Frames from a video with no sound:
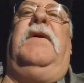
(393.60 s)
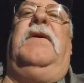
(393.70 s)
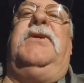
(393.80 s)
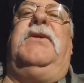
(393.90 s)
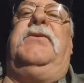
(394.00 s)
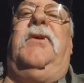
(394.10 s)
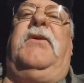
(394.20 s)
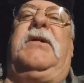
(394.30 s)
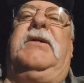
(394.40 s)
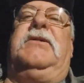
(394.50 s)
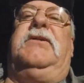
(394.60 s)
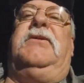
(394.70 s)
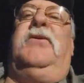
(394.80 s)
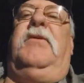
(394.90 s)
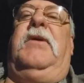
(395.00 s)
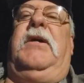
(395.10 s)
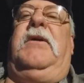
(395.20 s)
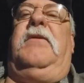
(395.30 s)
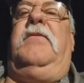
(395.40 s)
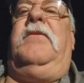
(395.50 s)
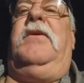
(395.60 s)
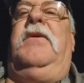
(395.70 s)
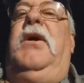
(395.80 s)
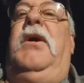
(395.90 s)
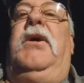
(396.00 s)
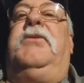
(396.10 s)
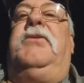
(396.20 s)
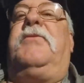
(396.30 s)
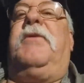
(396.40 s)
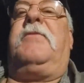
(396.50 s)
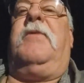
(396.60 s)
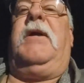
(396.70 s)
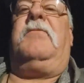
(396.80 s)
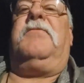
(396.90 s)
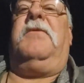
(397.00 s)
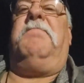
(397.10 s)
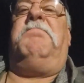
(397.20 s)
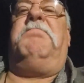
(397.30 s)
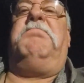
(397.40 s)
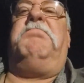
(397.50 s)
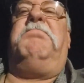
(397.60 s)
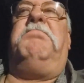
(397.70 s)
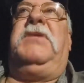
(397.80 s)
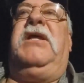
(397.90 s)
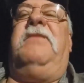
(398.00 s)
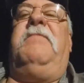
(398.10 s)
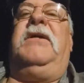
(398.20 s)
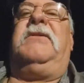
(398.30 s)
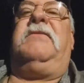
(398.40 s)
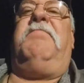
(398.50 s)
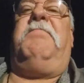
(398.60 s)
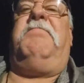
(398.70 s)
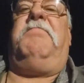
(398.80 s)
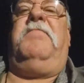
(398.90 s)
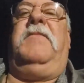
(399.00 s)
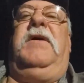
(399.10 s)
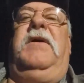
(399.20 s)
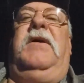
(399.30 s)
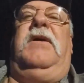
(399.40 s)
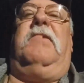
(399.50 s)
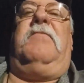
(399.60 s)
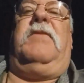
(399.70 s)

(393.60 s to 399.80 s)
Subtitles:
So used to, I could just do a quick round, 10 minutes, run